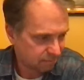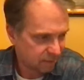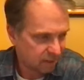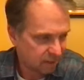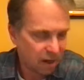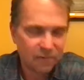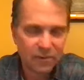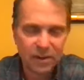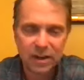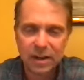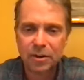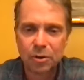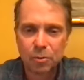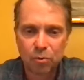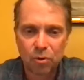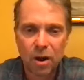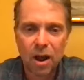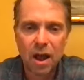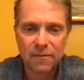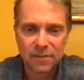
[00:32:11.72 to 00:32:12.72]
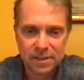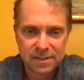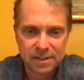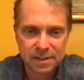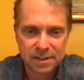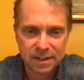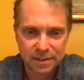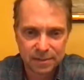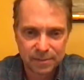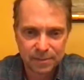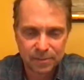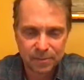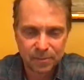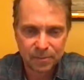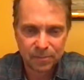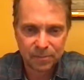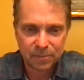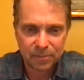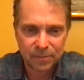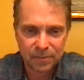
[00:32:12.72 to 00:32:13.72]
coveting your privacy.
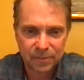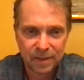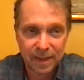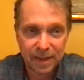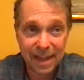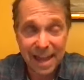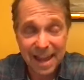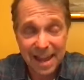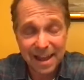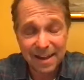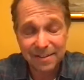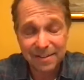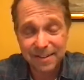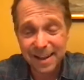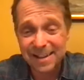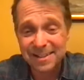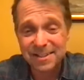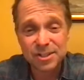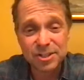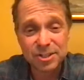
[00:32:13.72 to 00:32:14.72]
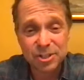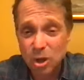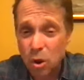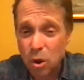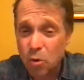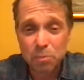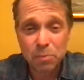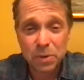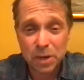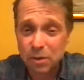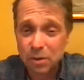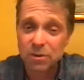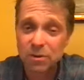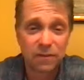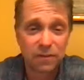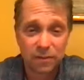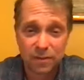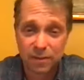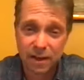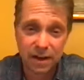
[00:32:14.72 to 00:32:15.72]
And it's so
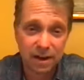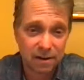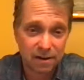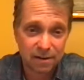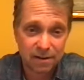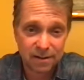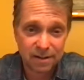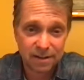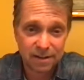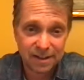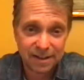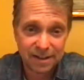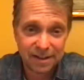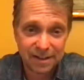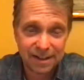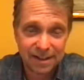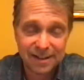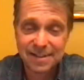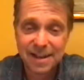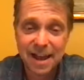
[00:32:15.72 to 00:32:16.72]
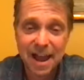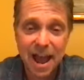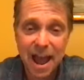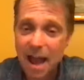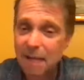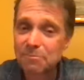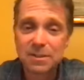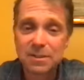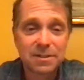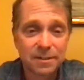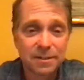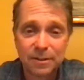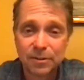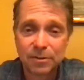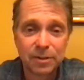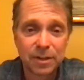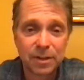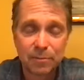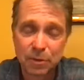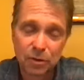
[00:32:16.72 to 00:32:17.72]
beautiful there. It is
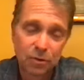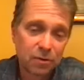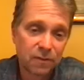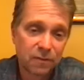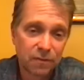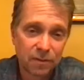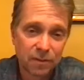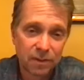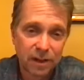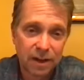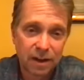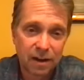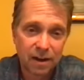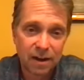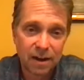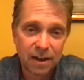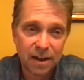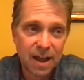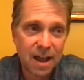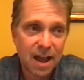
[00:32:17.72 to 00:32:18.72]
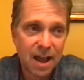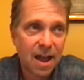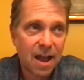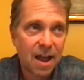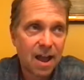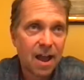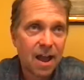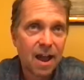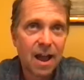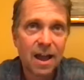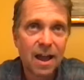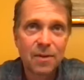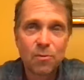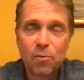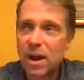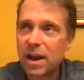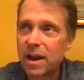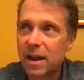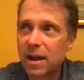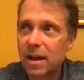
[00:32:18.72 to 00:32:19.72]
absolutely beautiful there. I
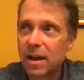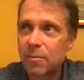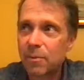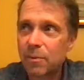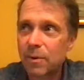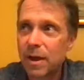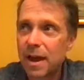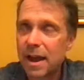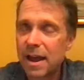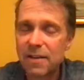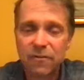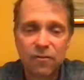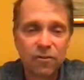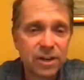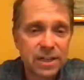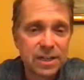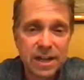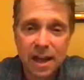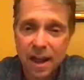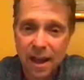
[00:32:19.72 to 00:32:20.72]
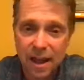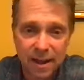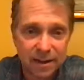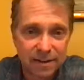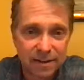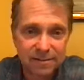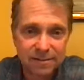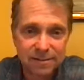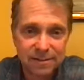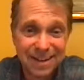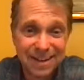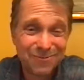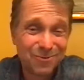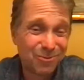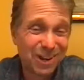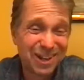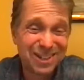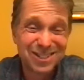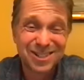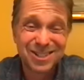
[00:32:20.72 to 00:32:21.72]
wake up every day,
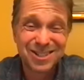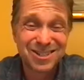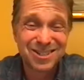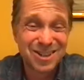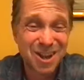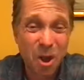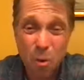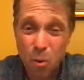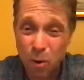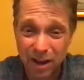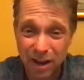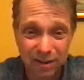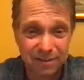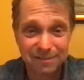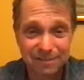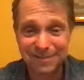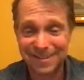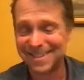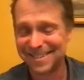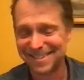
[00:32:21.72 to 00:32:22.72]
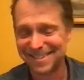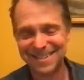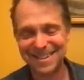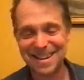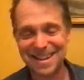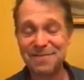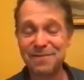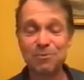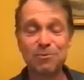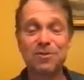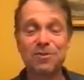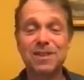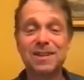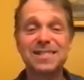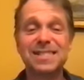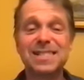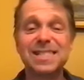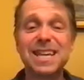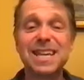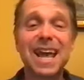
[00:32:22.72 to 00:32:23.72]
even when it's snowing, even with
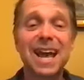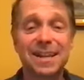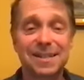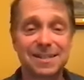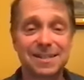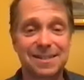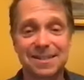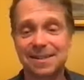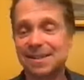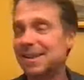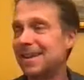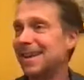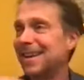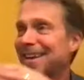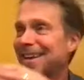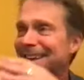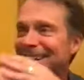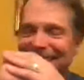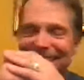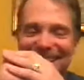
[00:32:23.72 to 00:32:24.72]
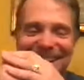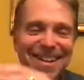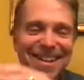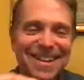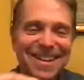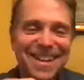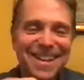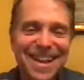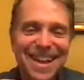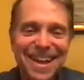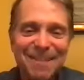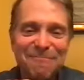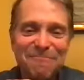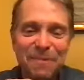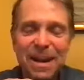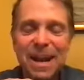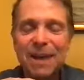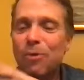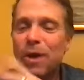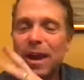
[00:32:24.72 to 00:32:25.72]
the ticks,
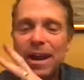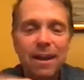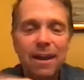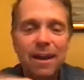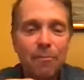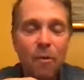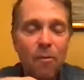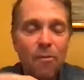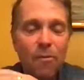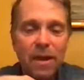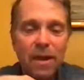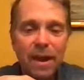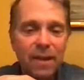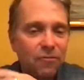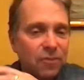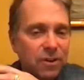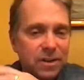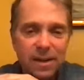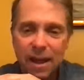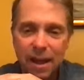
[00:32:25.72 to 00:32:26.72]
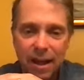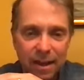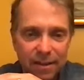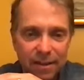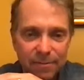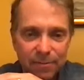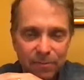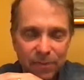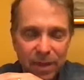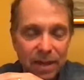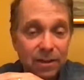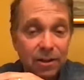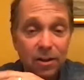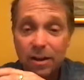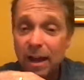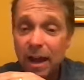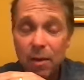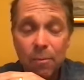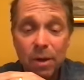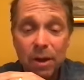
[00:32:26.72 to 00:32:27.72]
but I wake up every day and
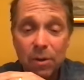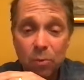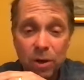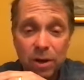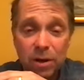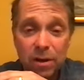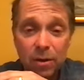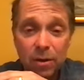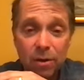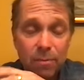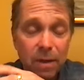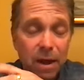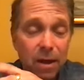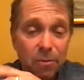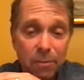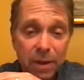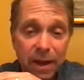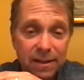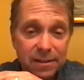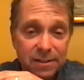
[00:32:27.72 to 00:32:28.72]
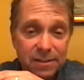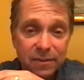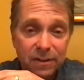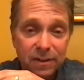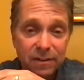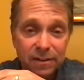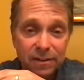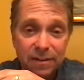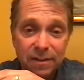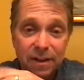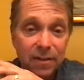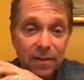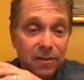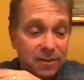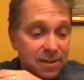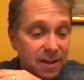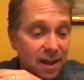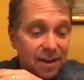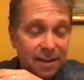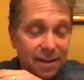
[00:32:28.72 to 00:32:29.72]
look out my window at Mount Mansfield on the other
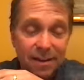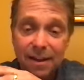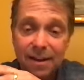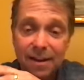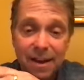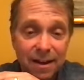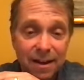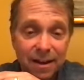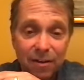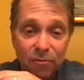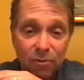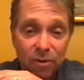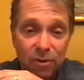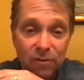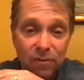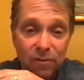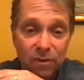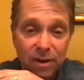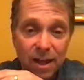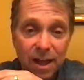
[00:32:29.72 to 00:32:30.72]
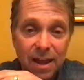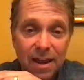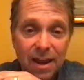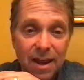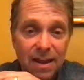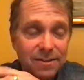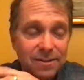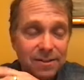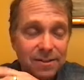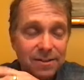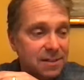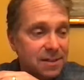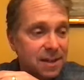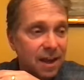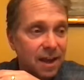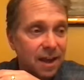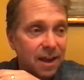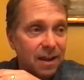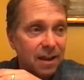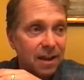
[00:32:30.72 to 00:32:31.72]
side of the Connecticut River. And I just
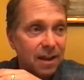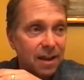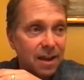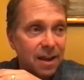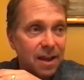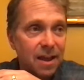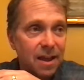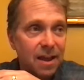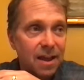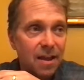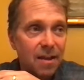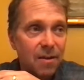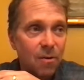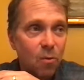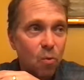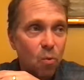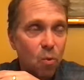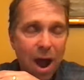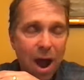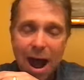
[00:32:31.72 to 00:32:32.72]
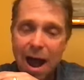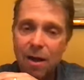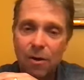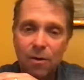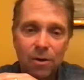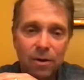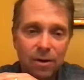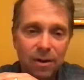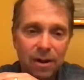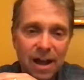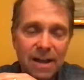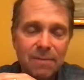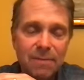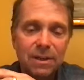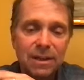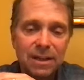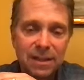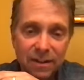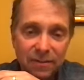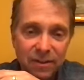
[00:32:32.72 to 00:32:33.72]
say, wow,
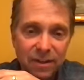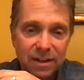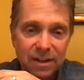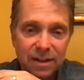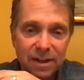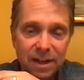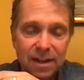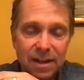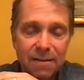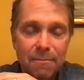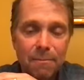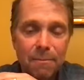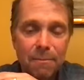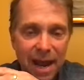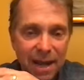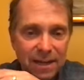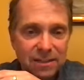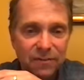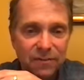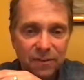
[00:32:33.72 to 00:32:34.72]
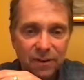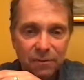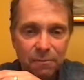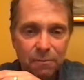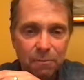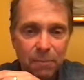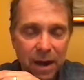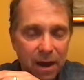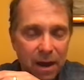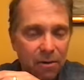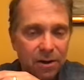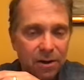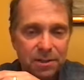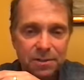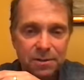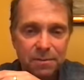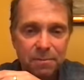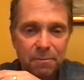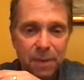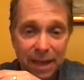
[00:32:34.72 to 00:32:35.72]
I'm living in a Maxfield
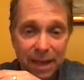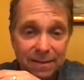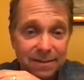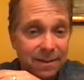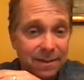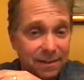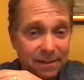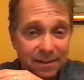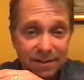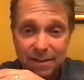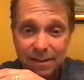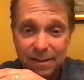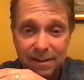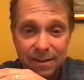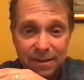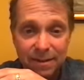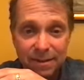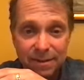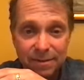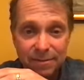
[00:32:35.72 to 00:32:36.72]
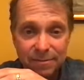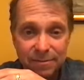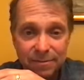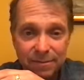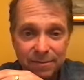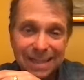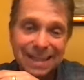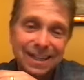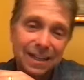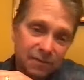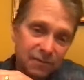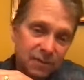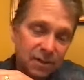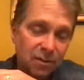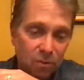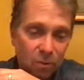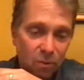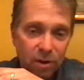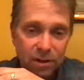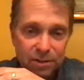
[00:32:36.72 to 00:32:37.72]
Parrish painting. He lived
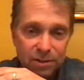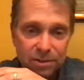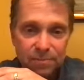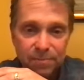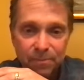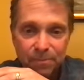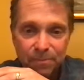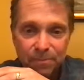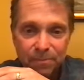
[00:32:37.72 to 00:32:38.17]
in Cornish.